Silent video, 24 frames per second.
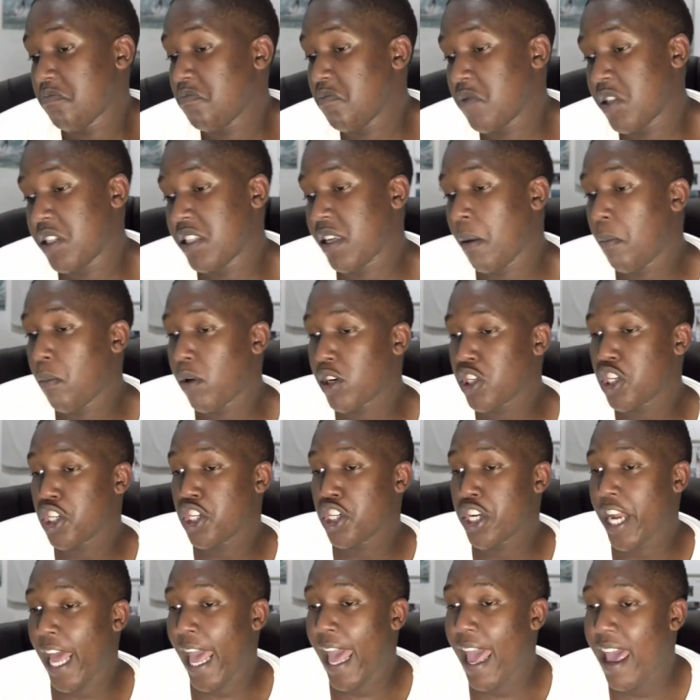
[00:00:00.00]
someone
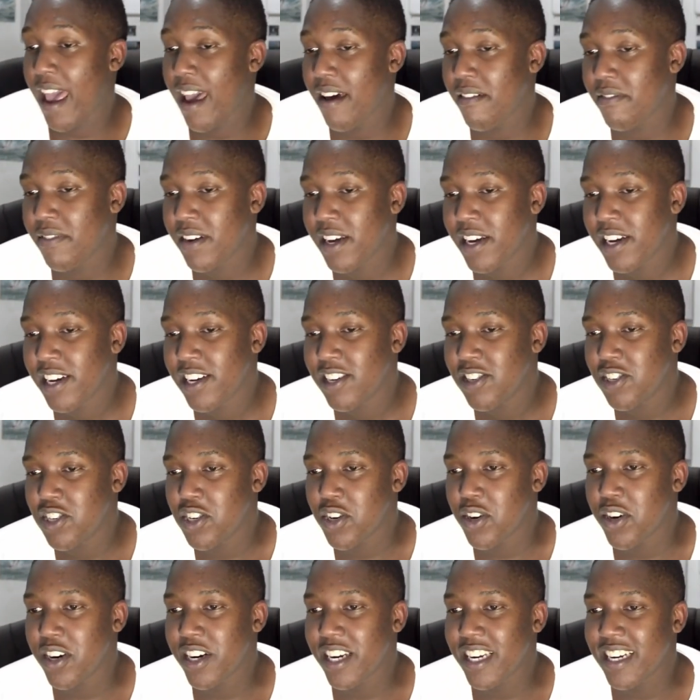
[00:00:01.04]
should have
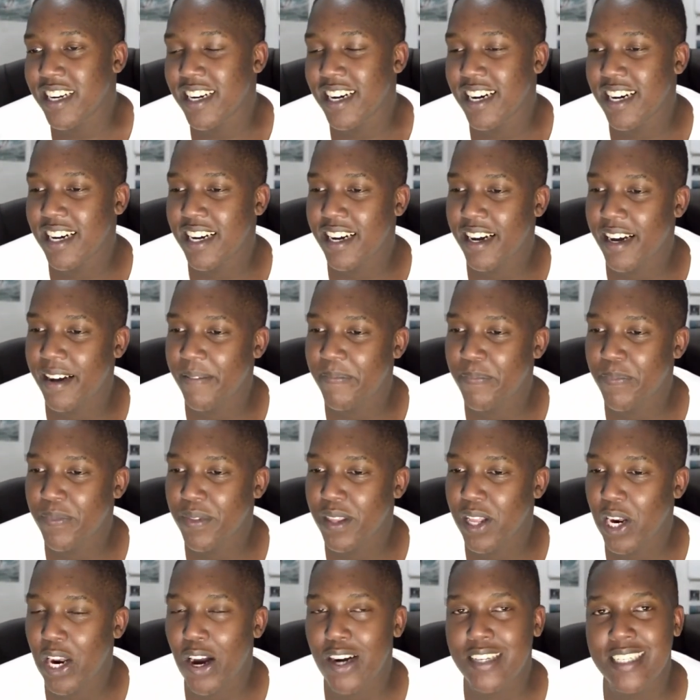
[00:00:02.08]
during
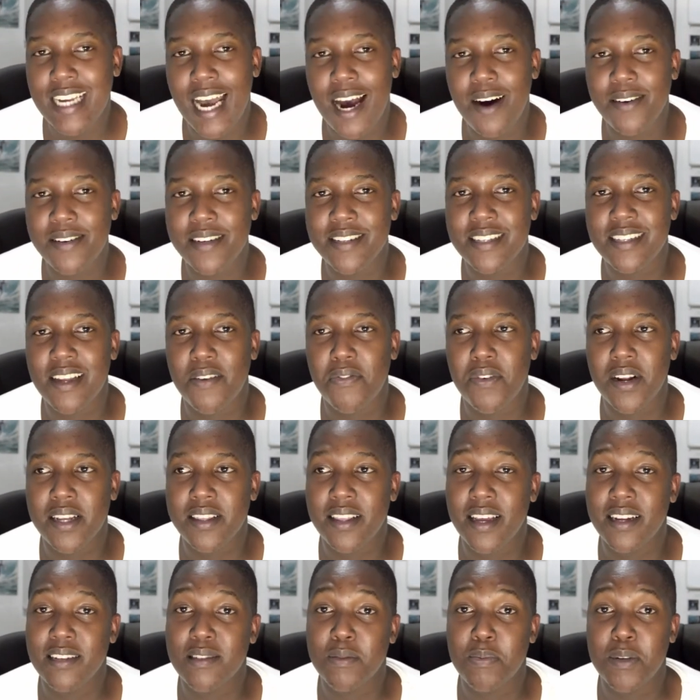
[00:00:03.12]
the lockdown and stuff like
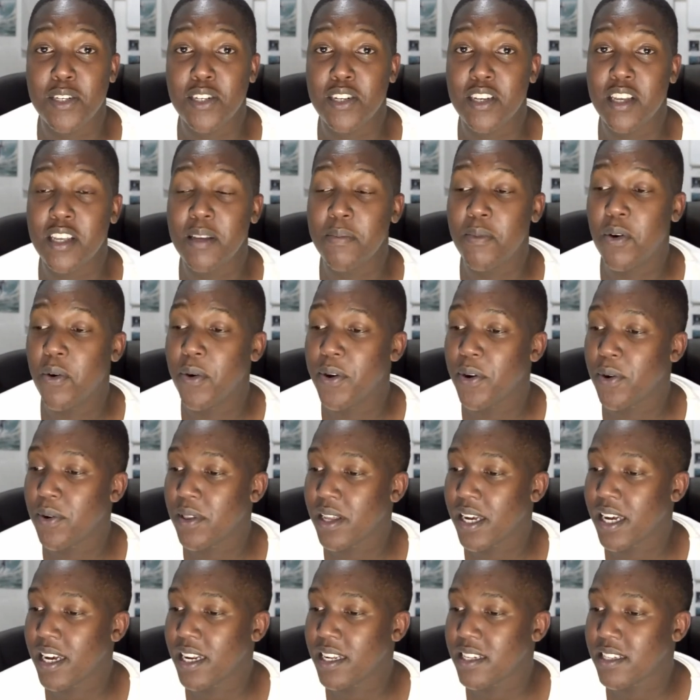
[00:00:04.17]
that, especially keep going, all
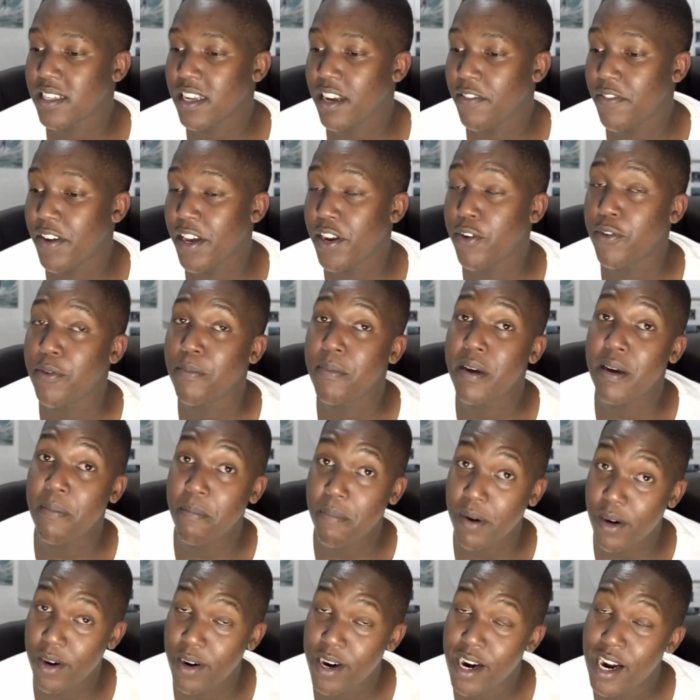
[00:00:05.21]
that kind of stuff. And
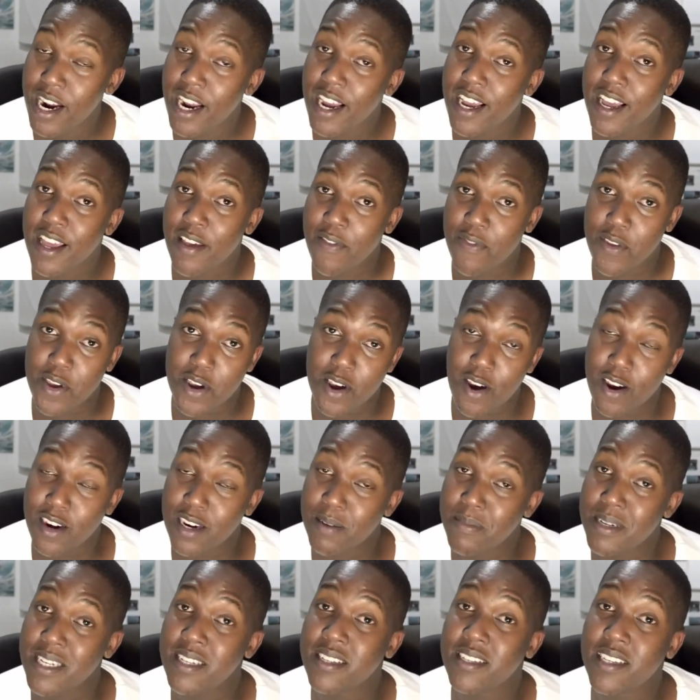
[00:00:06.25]
remember, if you're going to
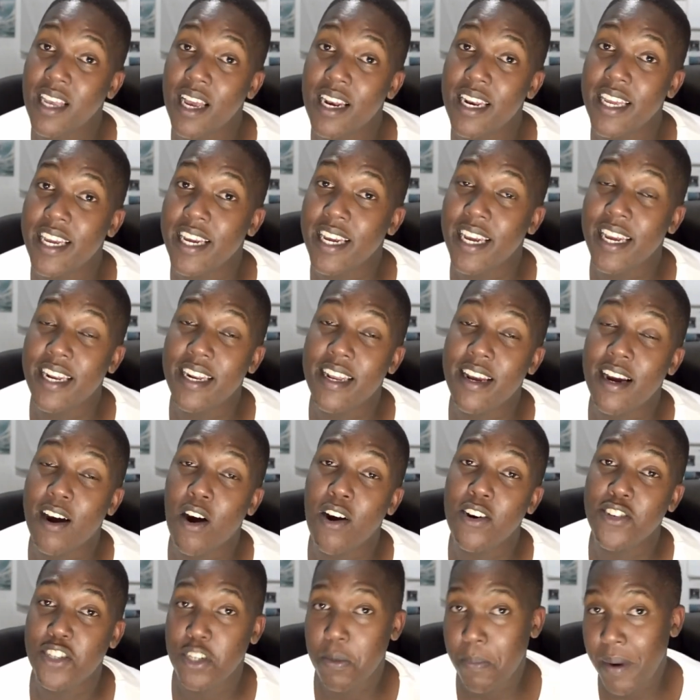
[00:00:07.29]
be selling any
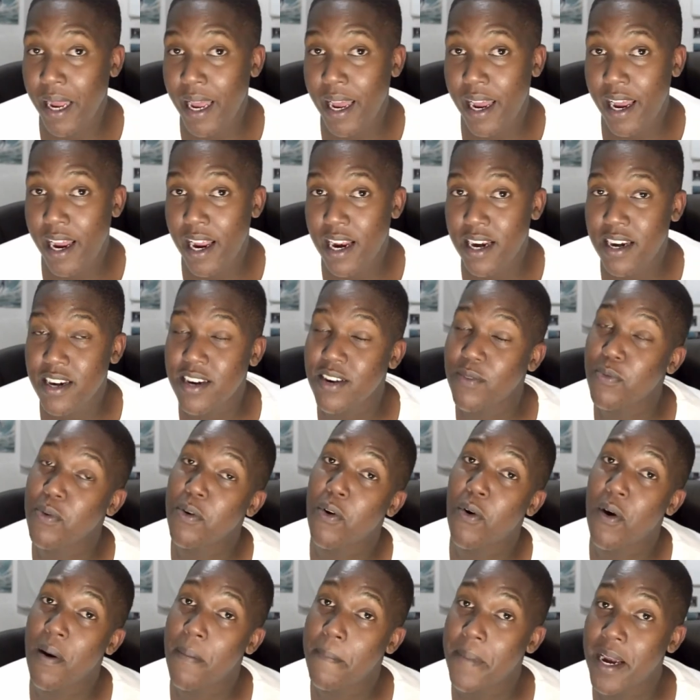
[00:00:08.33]
contraband, we're
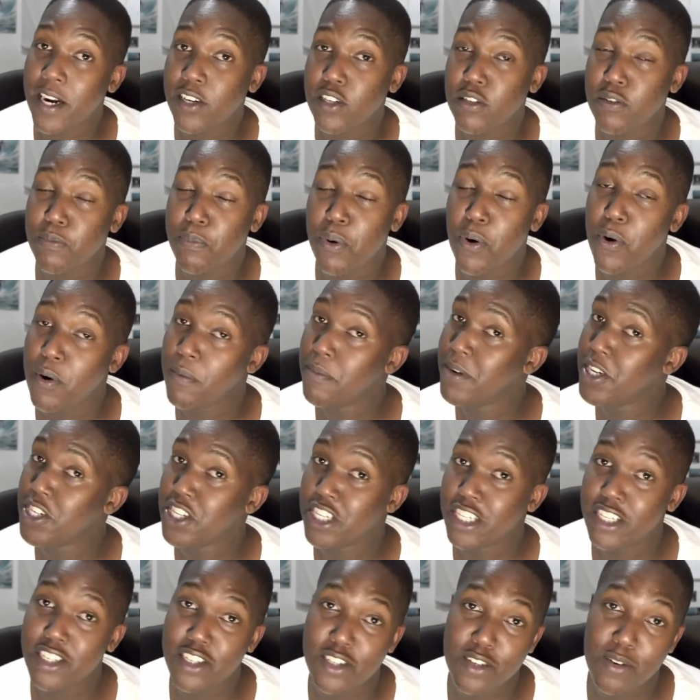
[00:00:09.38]
going back to
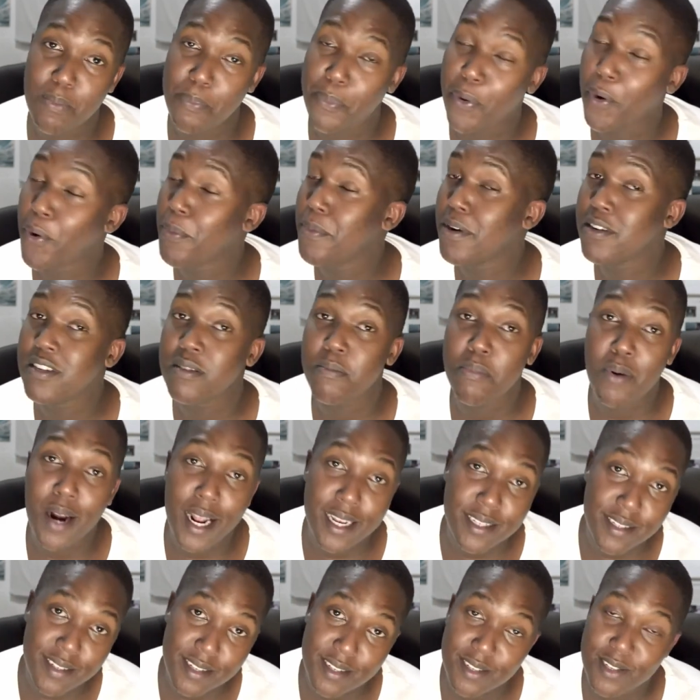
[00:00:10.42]
prohibition, so prohibition
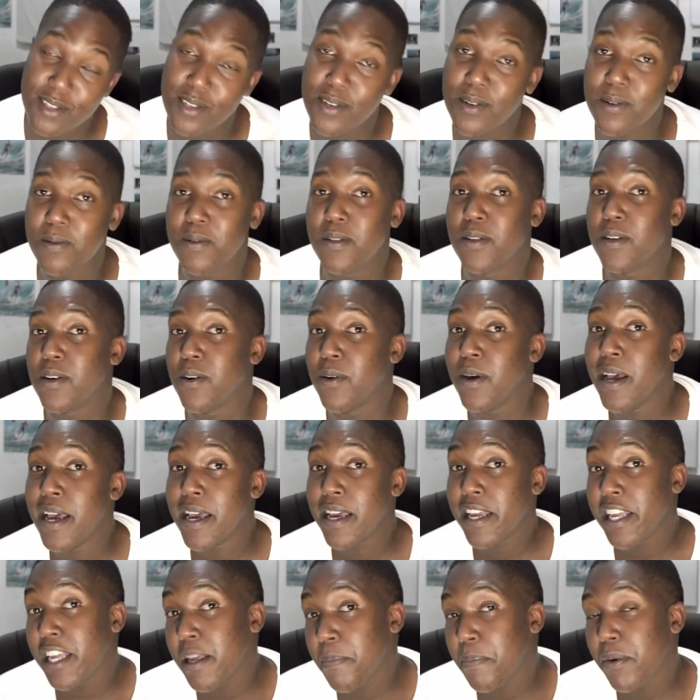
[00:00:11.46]
prices. So, you know,
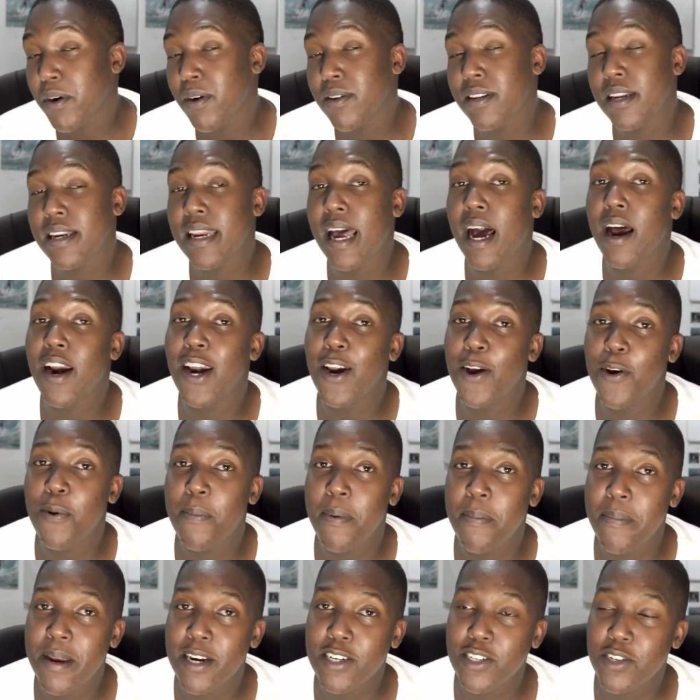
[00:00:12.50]
keep it on the down low,
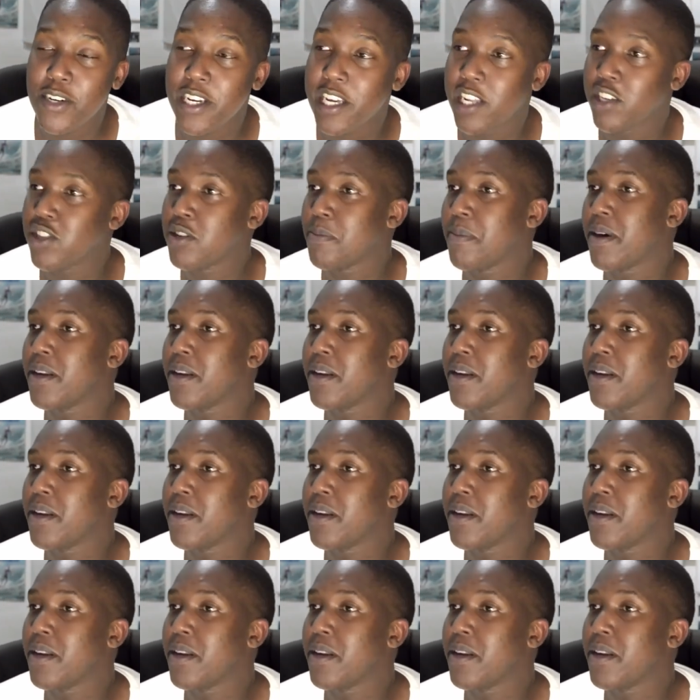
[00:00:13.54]
but make sure you get your